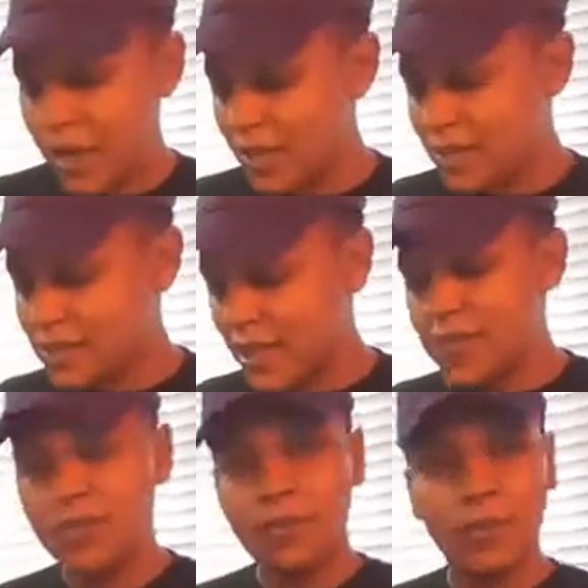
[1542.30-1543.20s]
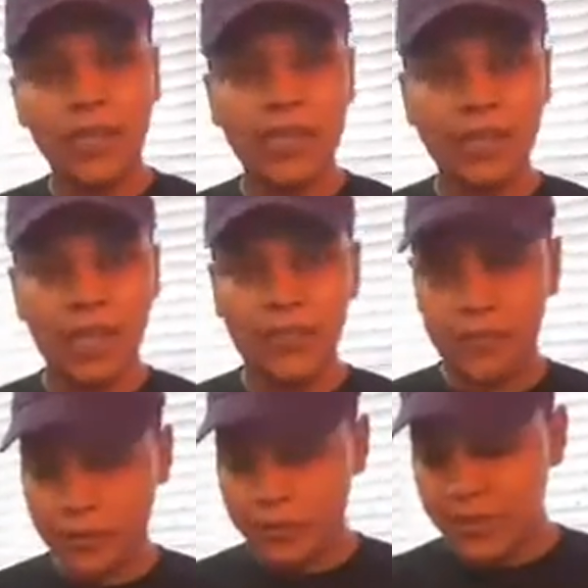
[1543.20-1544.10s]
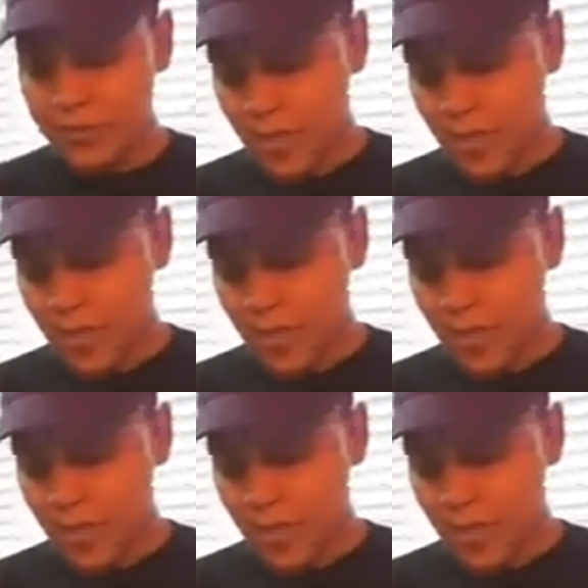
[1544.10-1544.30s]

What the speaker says: body is actually breaking down the food and